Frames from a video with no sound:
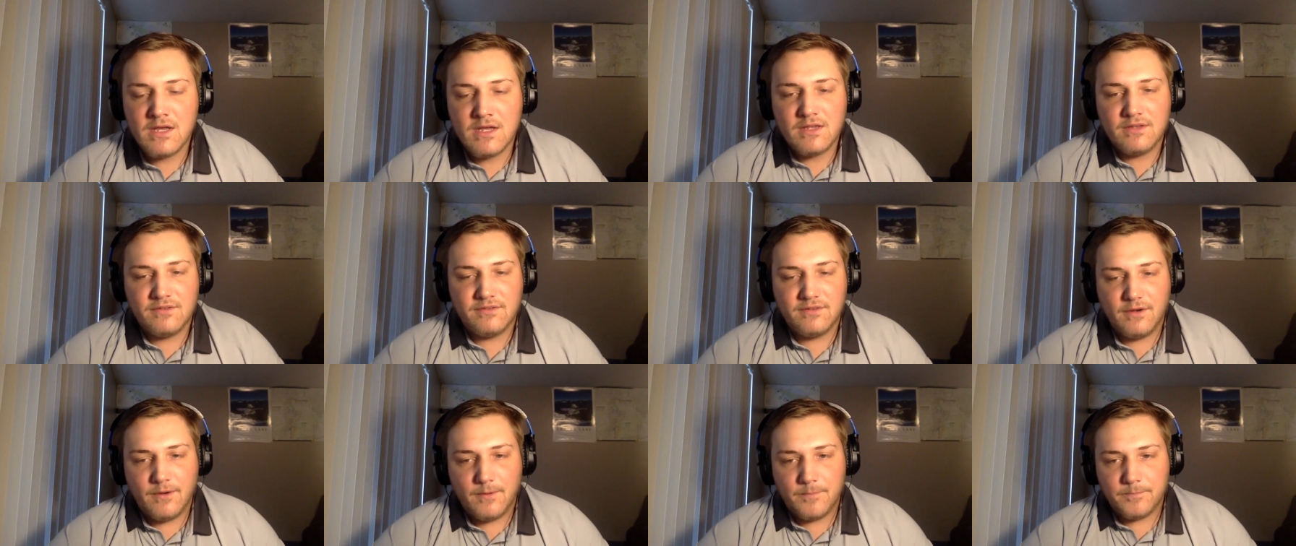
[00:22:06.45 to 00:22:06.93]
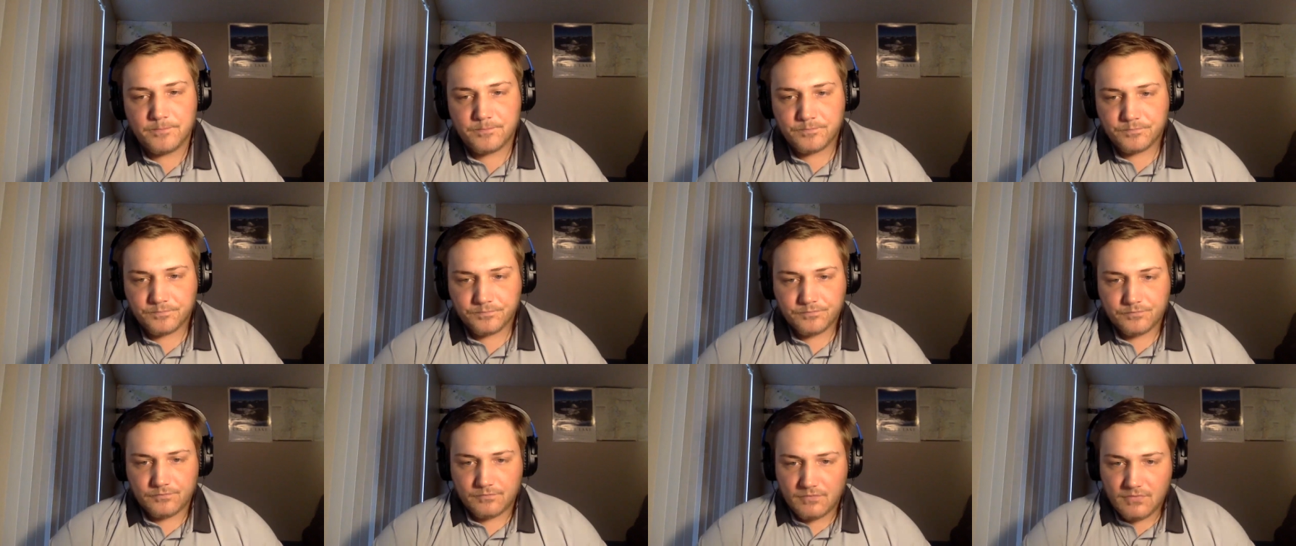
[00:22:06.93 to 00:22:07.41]
So
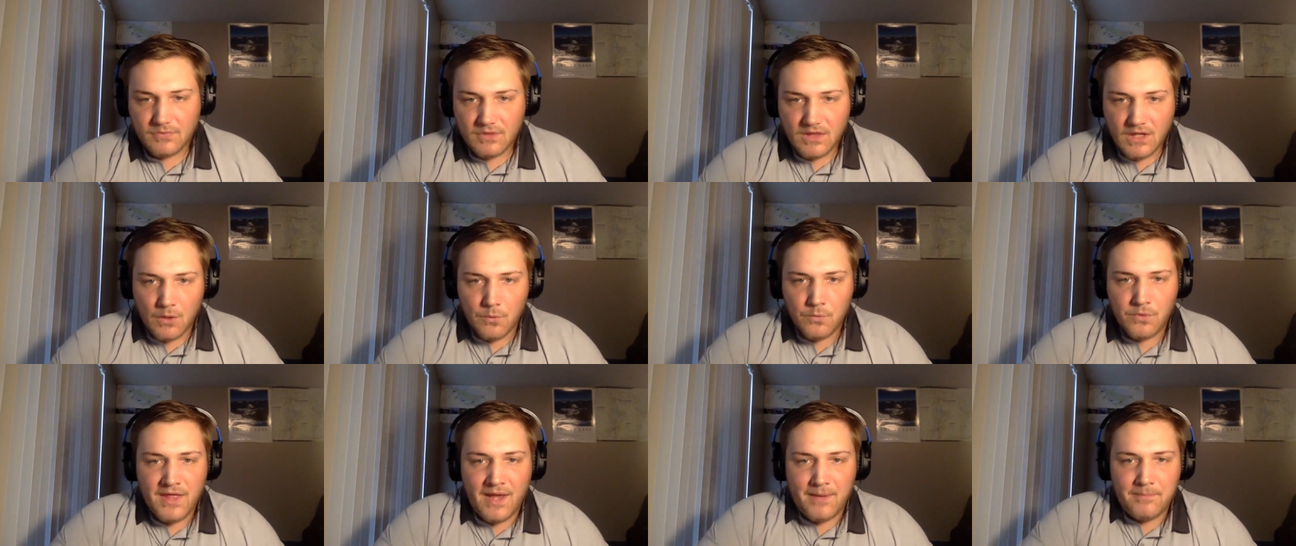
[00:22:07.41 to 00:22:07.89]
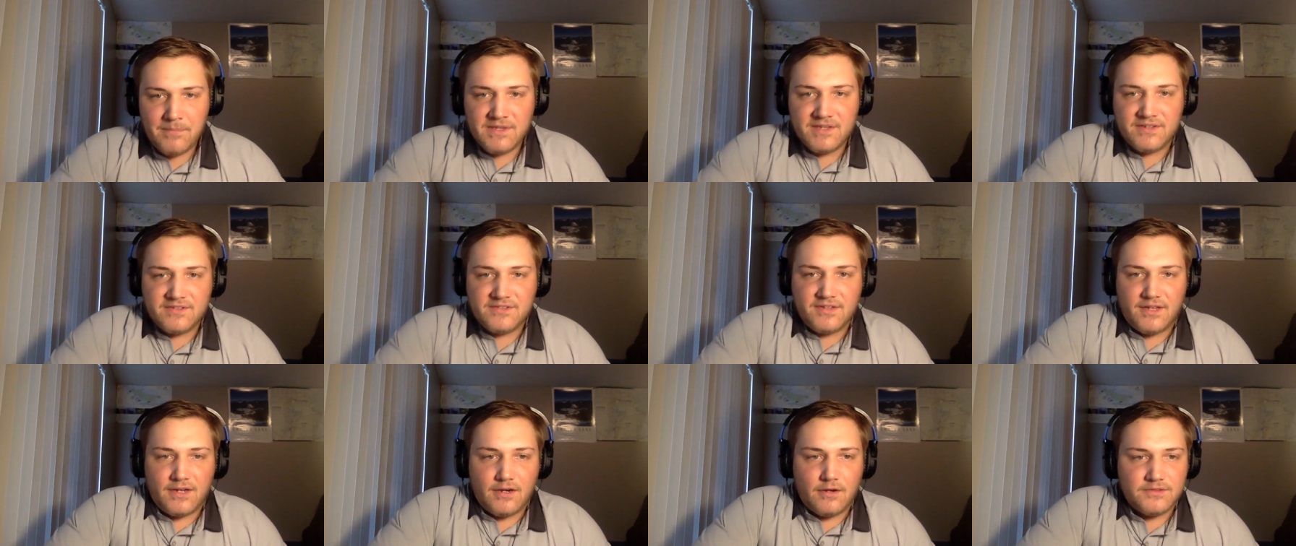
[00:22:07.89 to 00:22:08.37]
with that being
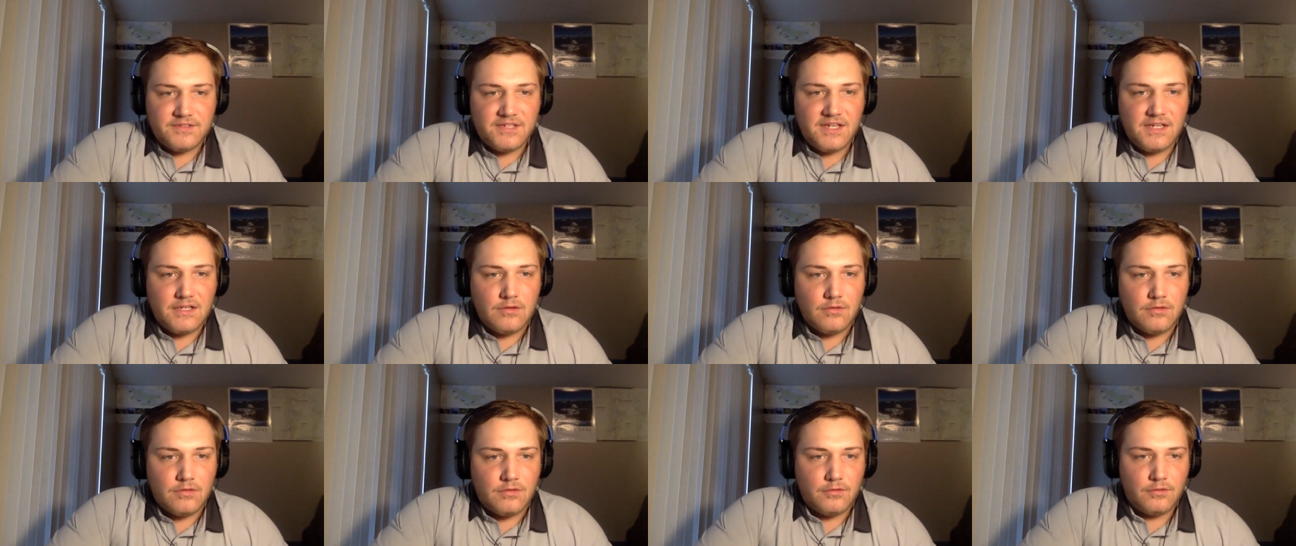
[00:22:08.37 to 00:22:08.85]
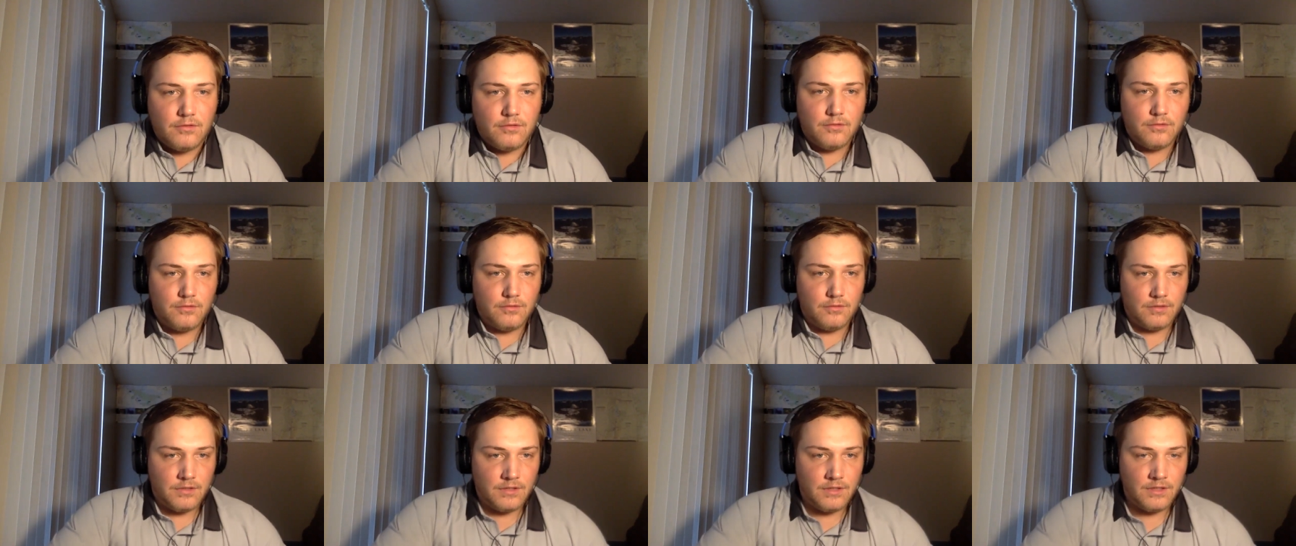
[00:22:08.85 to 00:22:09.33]
said, I'll take you
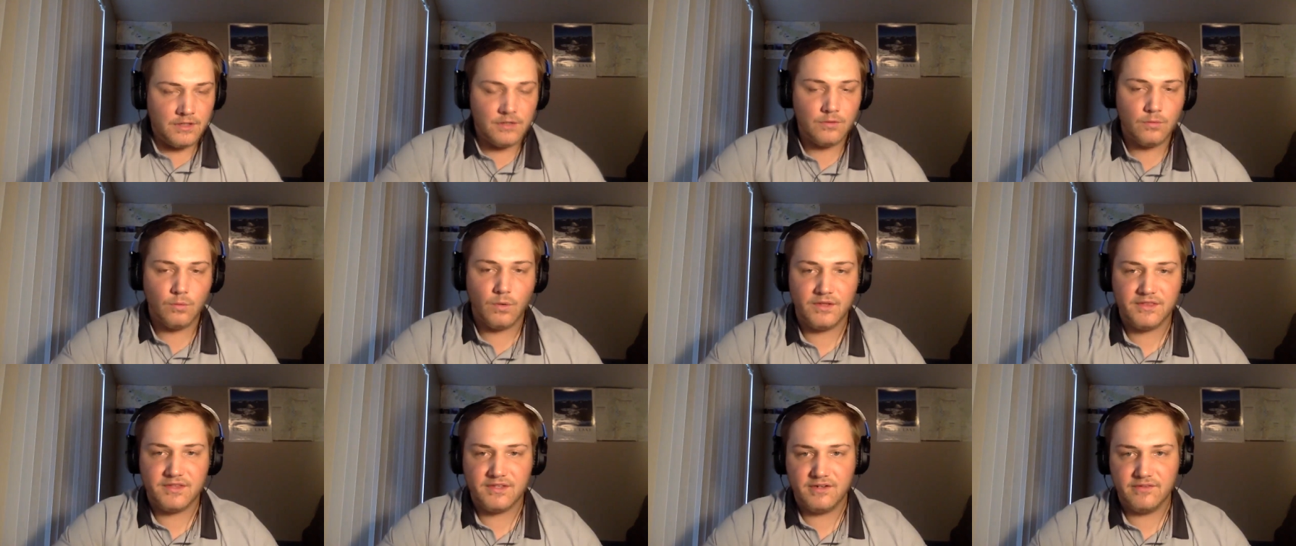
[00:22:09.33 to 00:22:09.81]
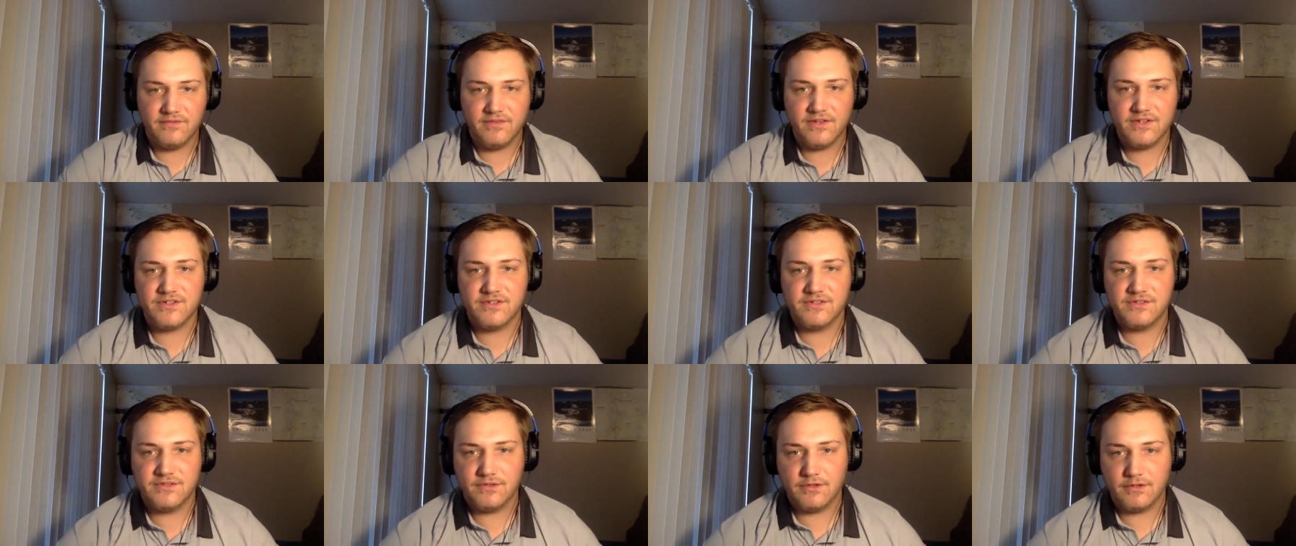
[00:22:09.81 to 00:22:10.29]
through what the
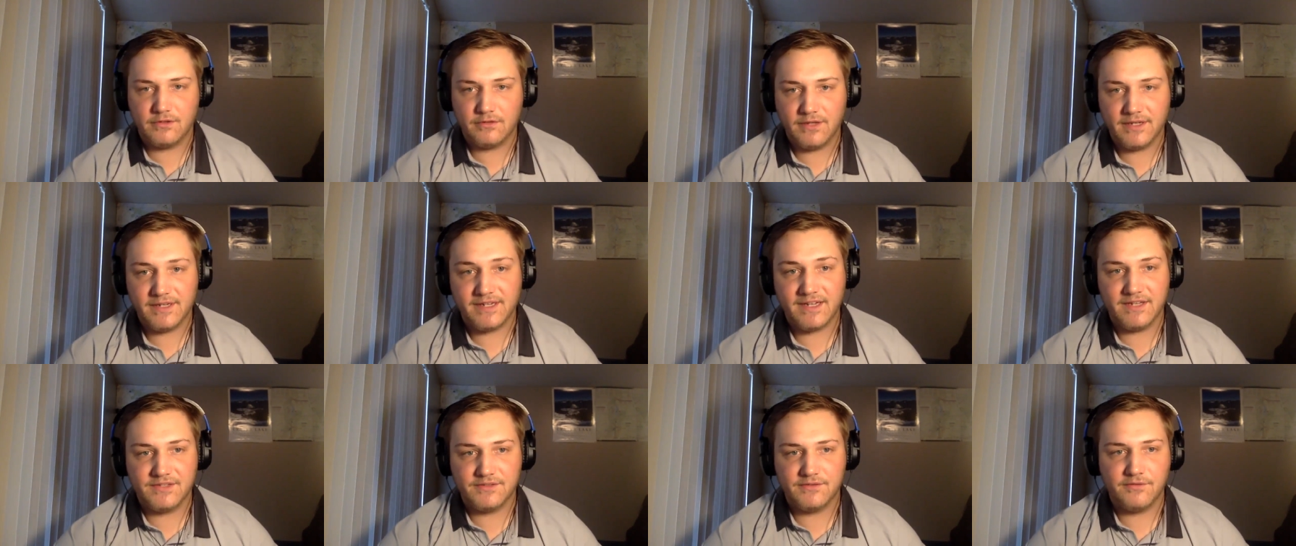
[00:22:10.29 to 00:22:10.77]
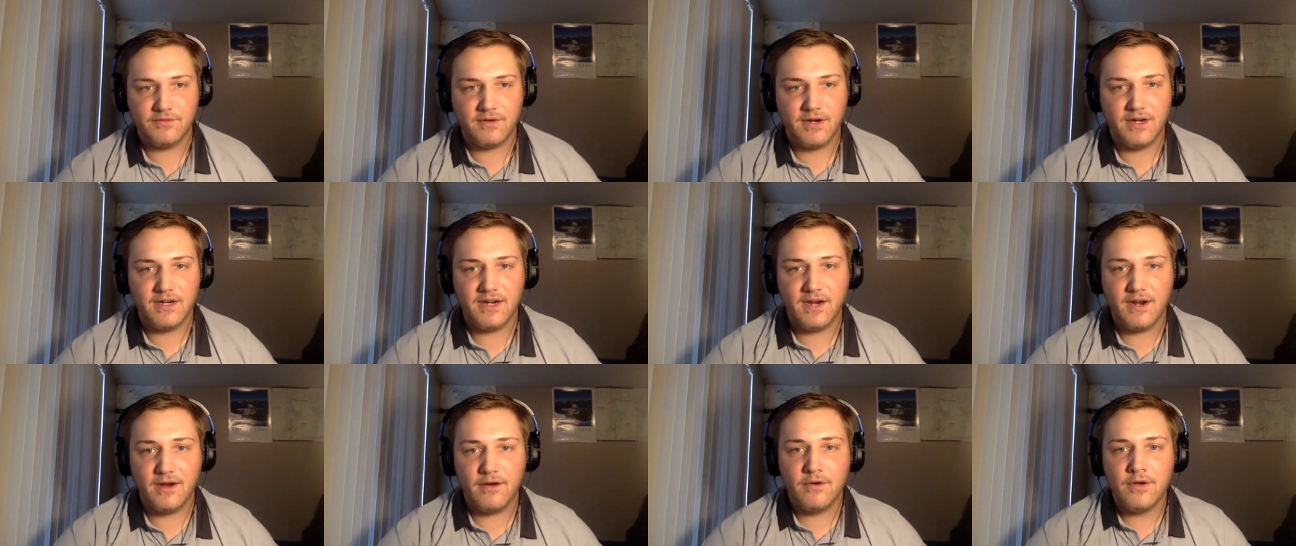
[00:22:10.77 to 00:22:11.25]
divisions look like as of right
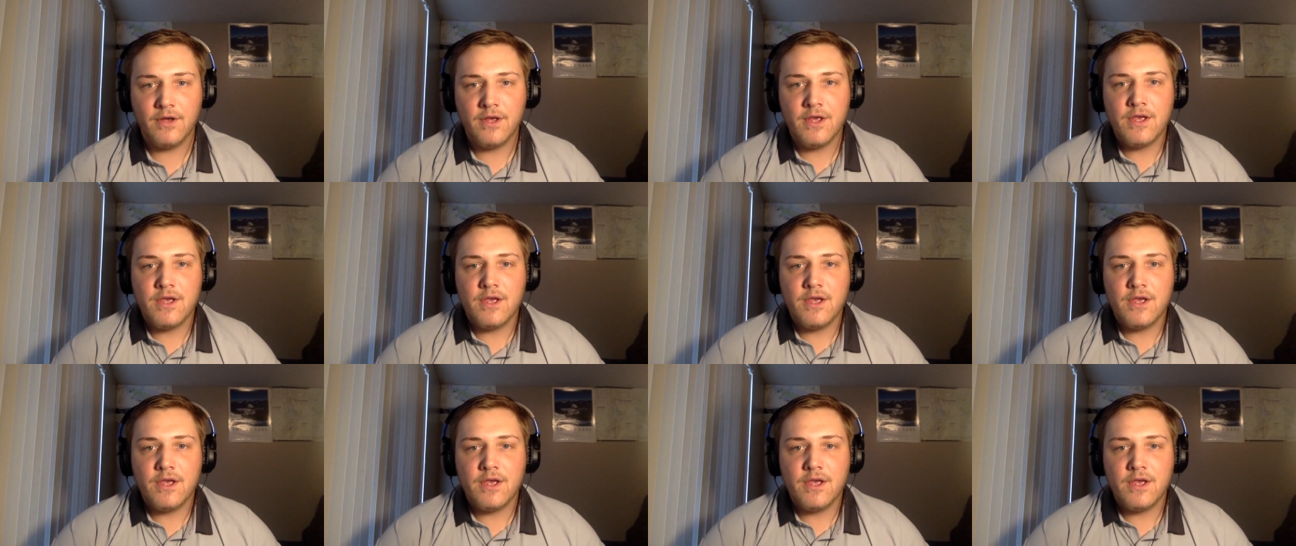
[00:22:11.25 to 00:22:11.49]
now.